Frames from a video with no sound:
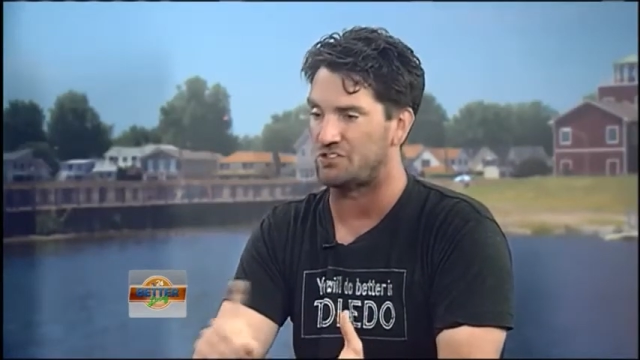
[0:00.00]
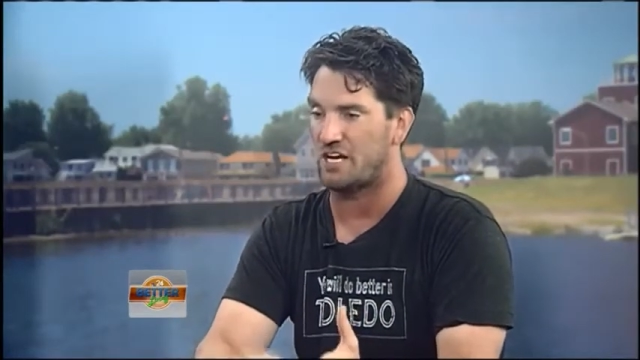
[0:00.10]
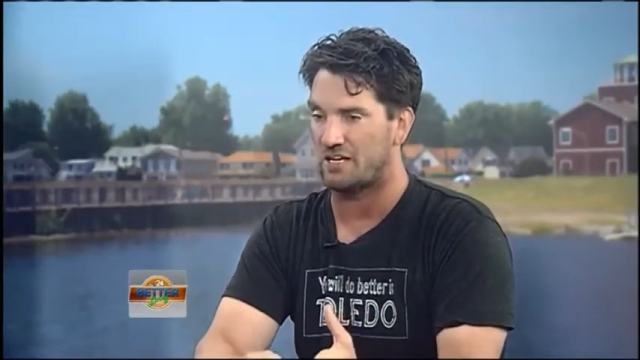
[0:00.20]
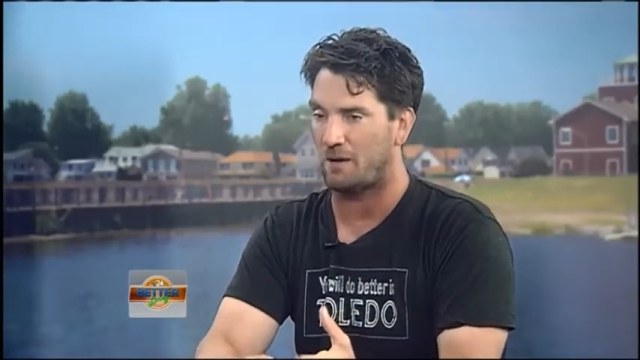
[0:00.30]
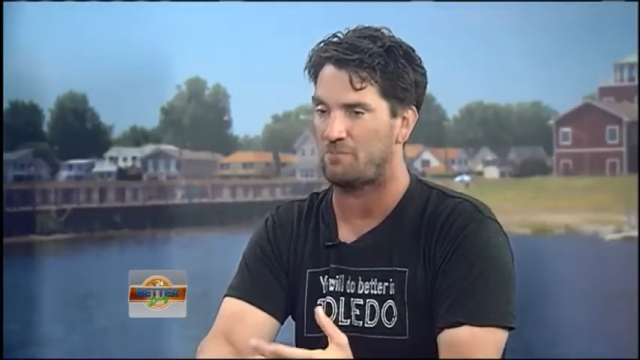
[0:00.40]

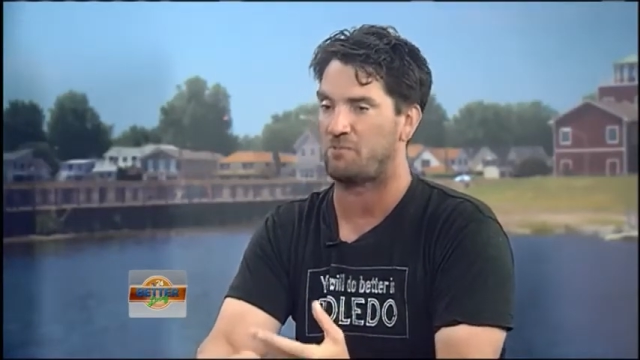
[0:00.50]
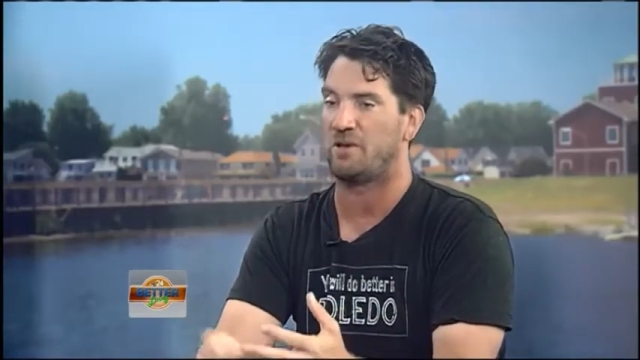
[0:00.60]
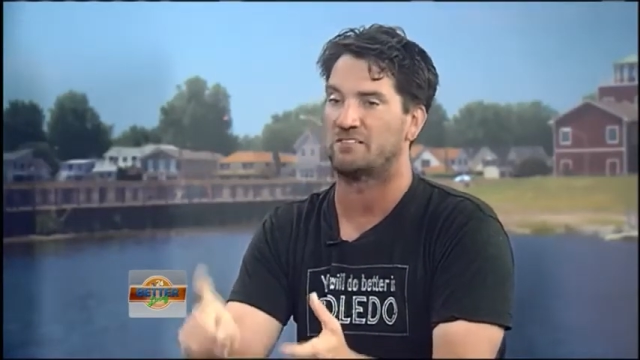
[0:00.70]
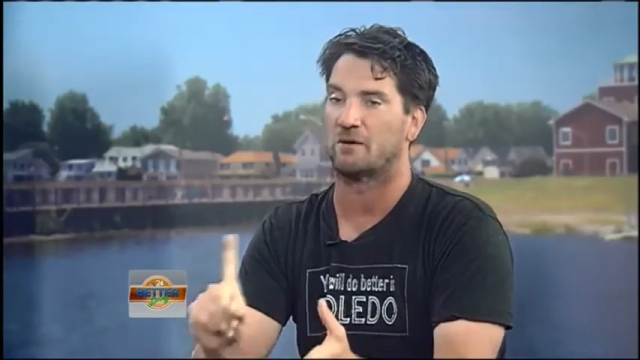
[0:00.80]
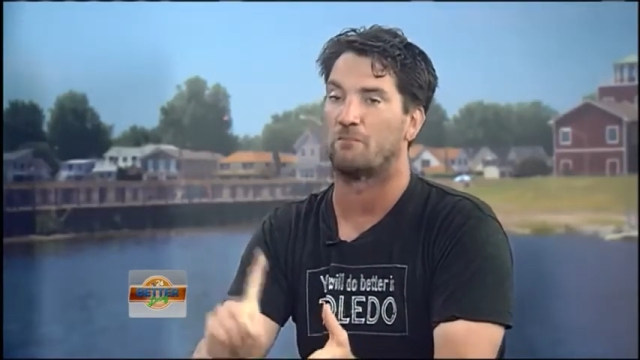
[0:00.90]
Jacob's
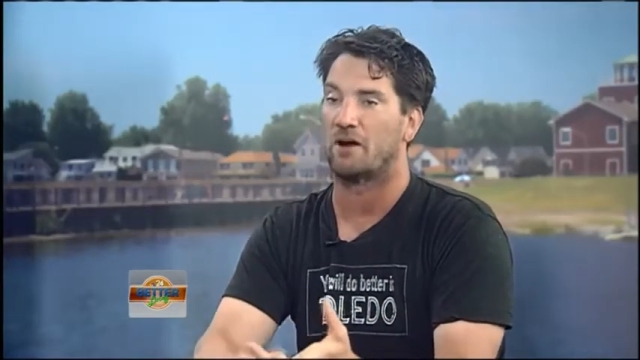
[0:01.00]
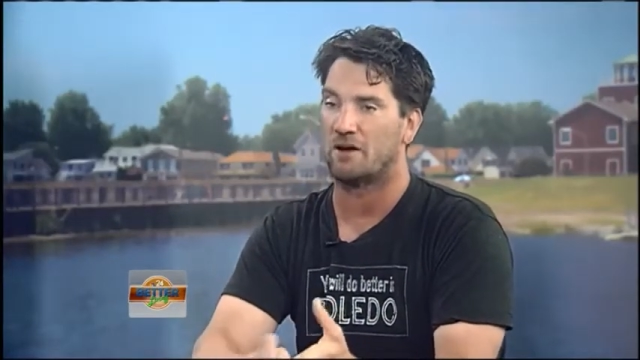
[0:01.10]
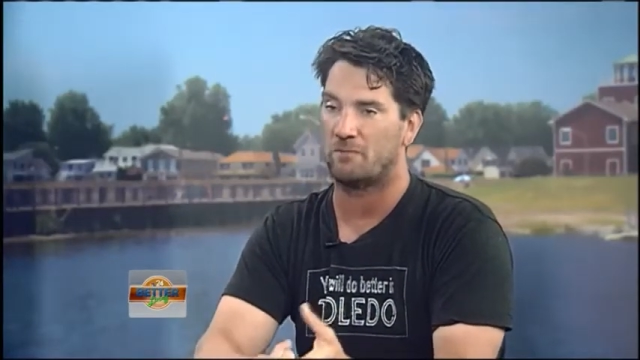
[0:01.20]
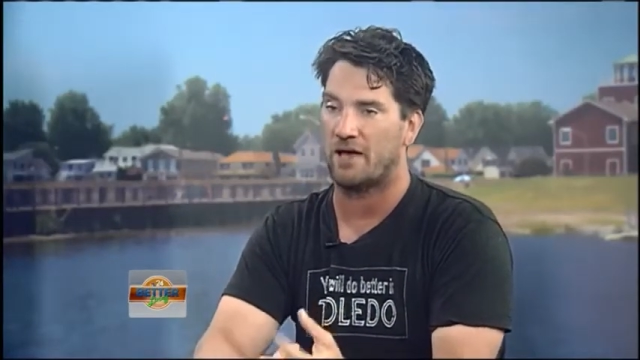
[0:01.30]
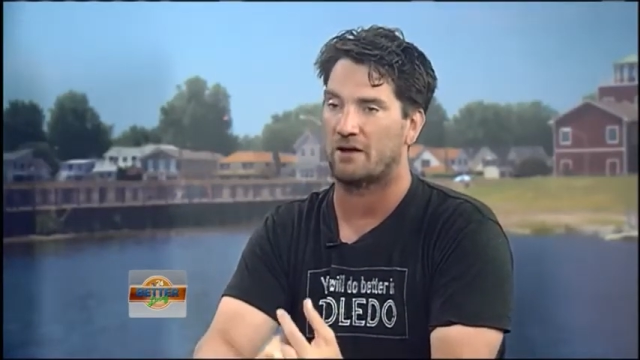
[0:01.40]
Pizza,
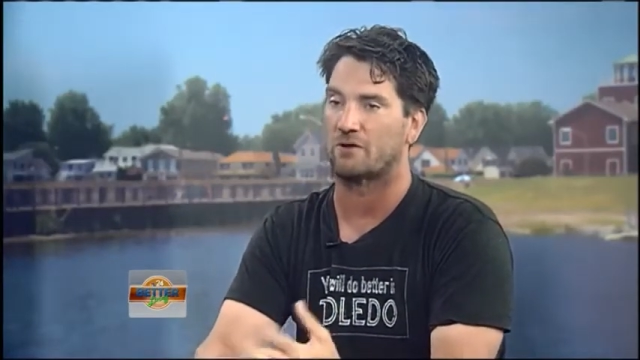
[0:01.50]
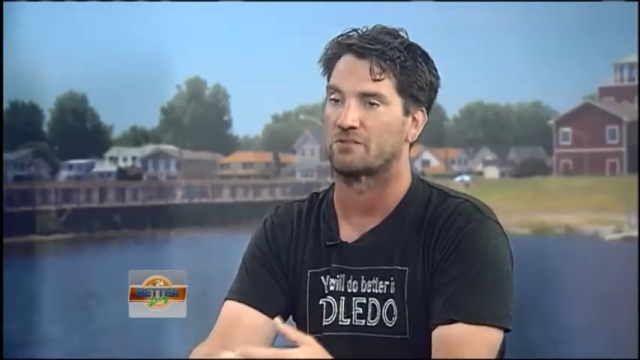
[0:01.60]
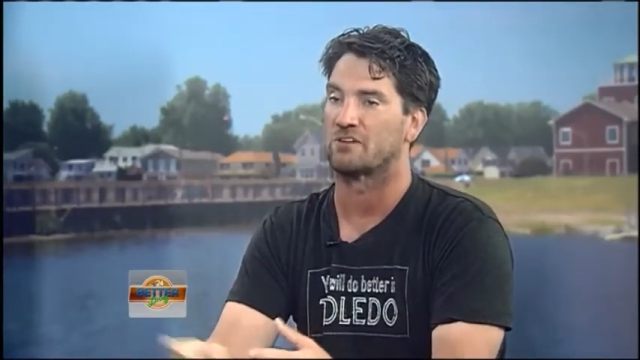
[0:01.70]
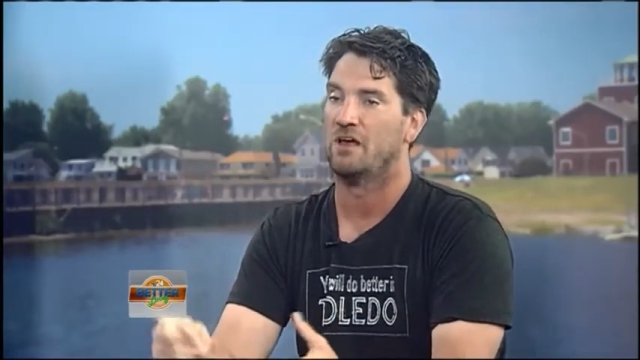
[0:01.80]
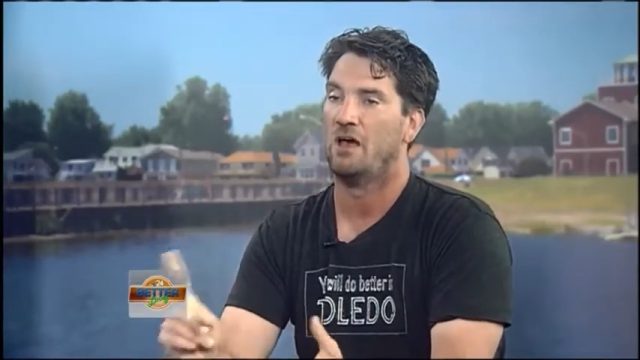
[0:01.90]
Berry
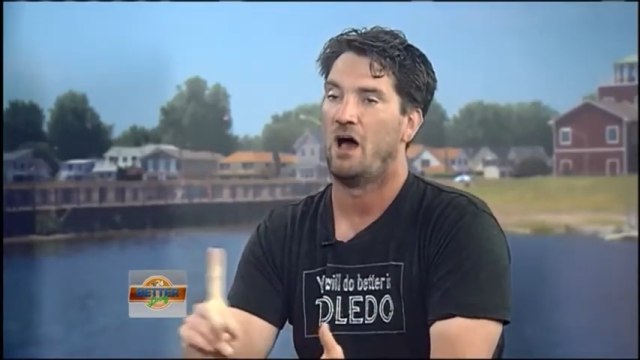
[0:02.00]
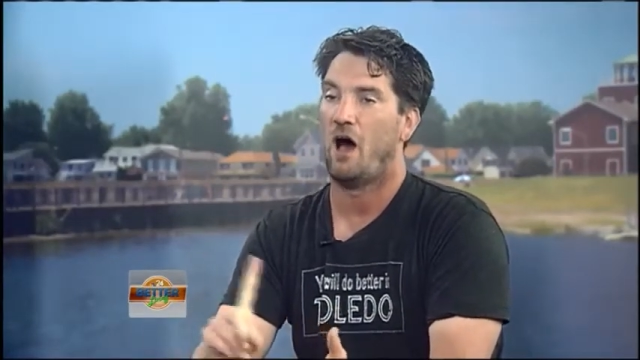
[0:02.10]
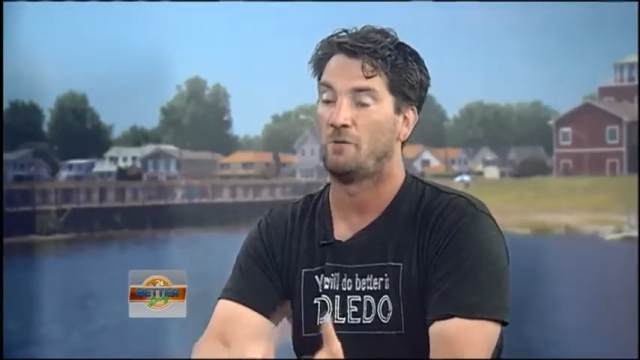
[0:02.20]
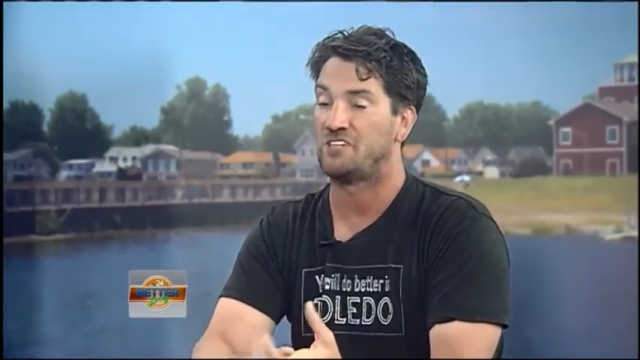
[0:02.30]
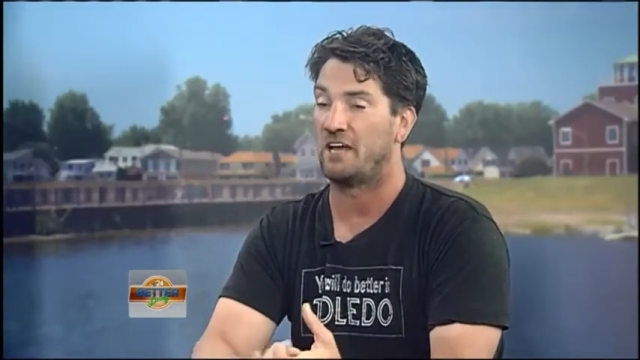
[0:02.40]
Bagels,
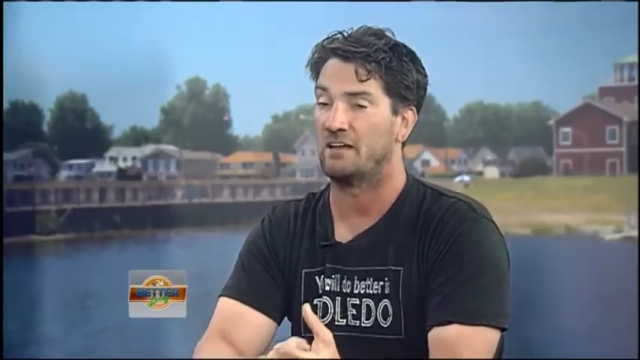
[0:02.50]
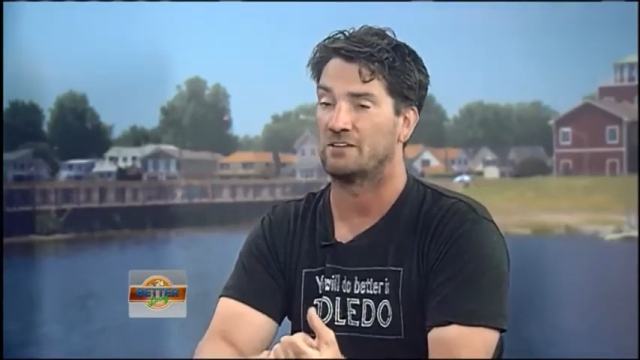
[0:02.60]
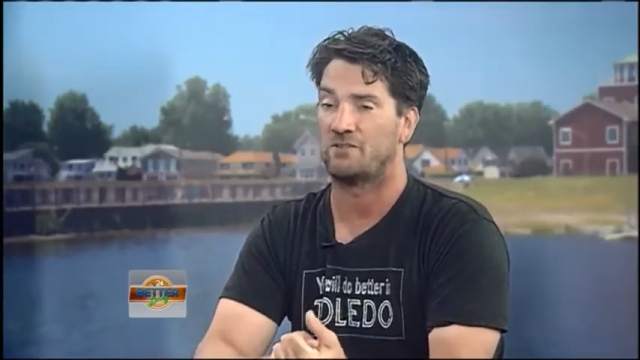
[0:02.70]
Jan's